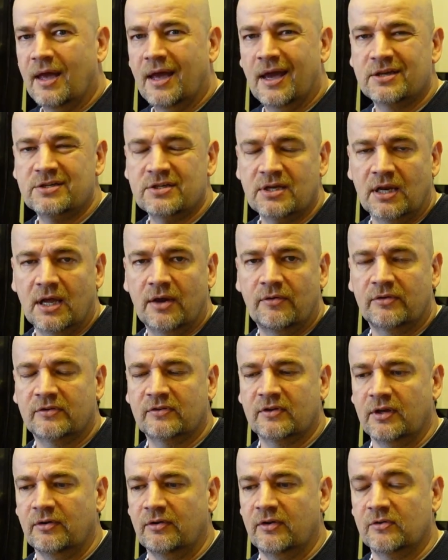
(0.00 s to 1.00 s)
Actually, I was
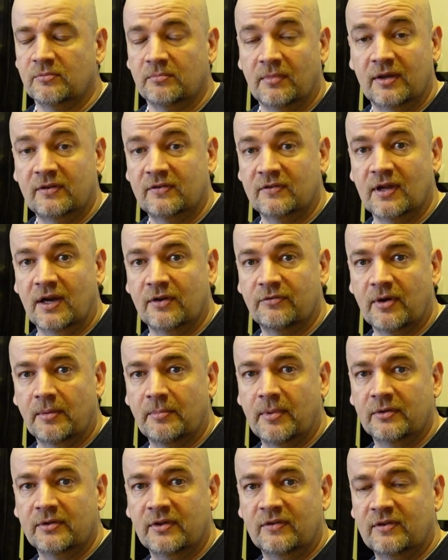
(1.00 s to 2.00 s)
curious myself
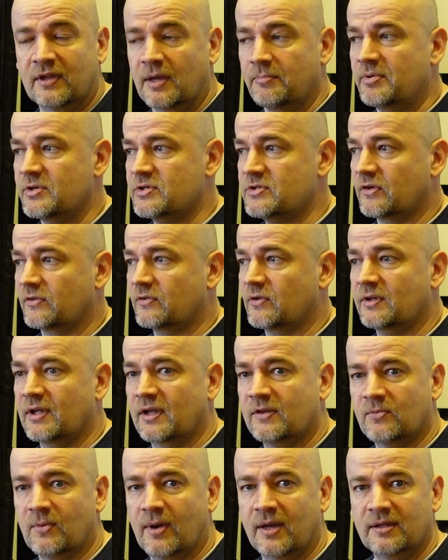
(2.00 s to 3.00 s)
about this temperature, so
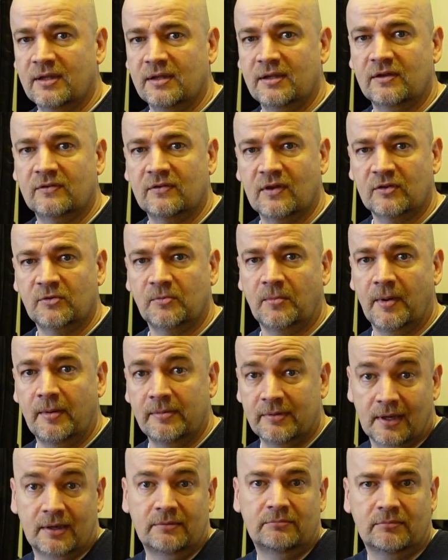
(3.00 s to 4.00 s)
that's why I did this
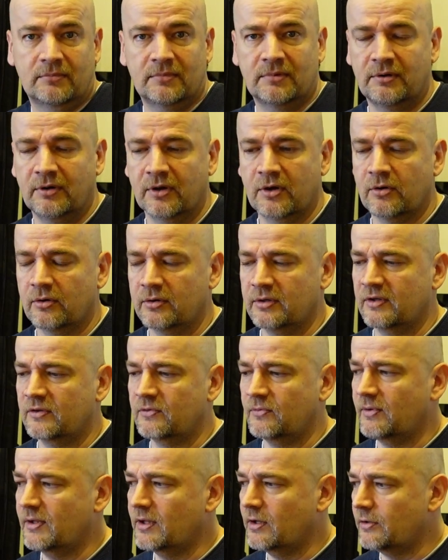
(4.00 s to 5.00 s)
experiment and record this
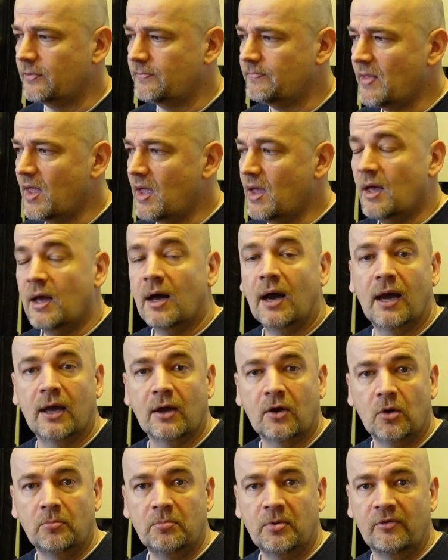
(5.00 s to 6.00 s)
video. I
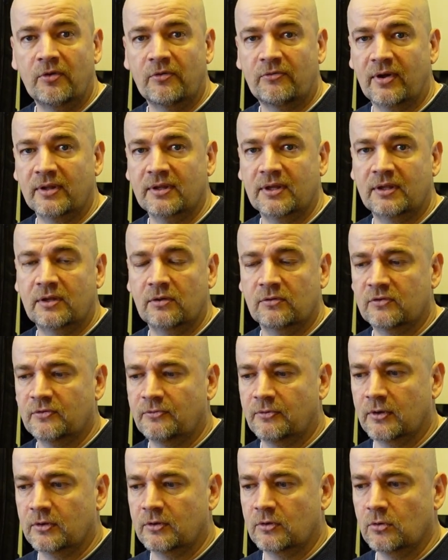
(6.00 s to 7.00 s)
hope you will find it
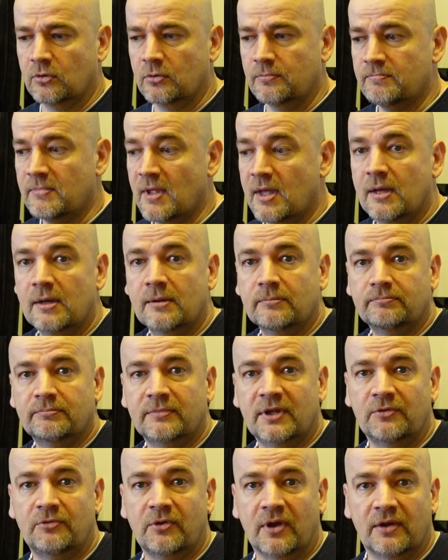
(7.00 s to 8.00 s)
useful too.
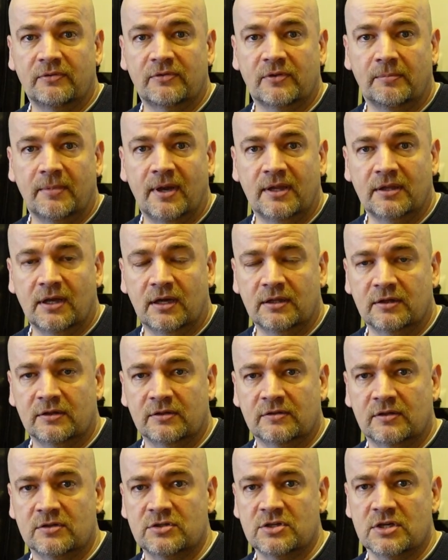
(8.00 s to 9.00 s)
If you have some other
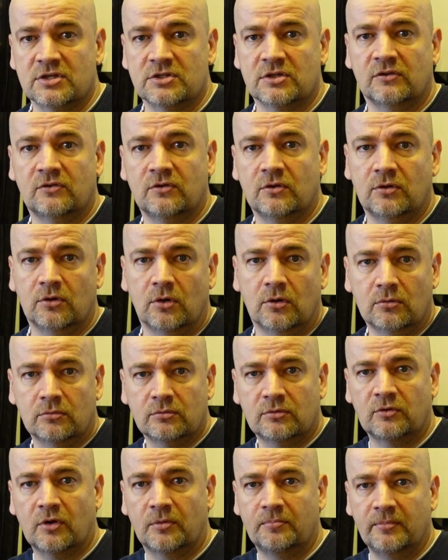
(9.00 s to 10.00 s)
suggestions, you know,
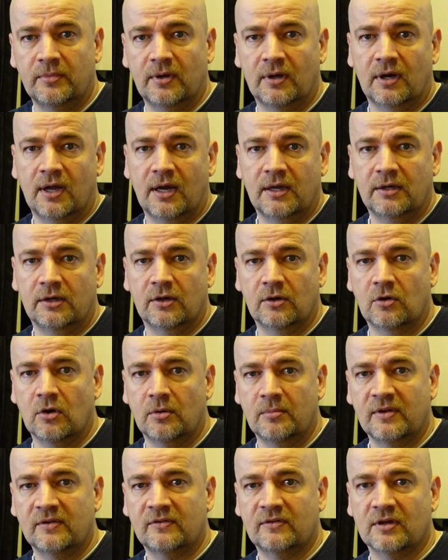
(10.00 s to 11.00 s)
drop me a line in the
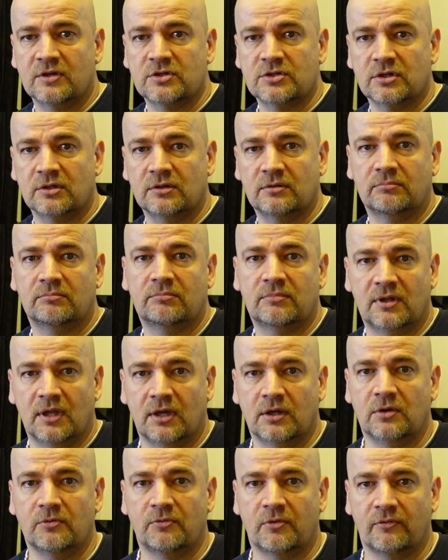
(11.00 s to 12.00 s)
comment section.
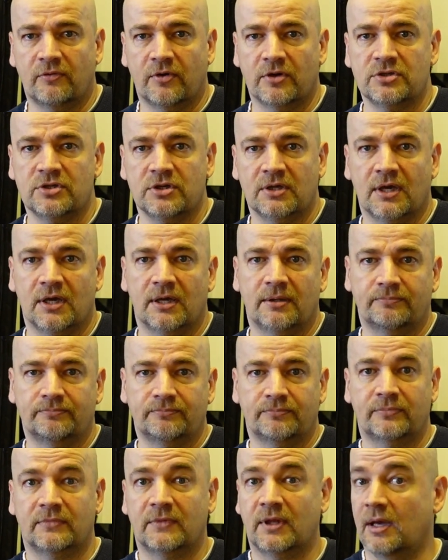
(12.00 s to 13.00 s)
Thank you for watching and
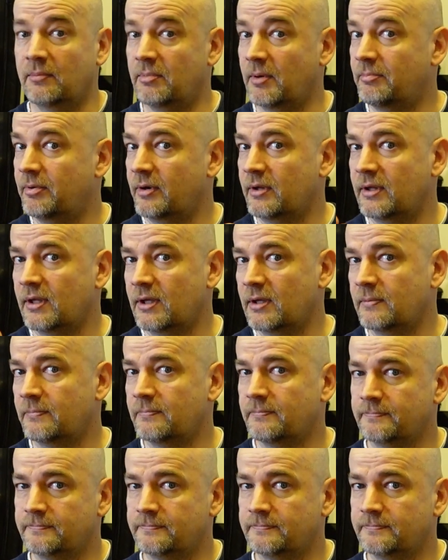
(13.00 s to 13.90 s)
happy printing!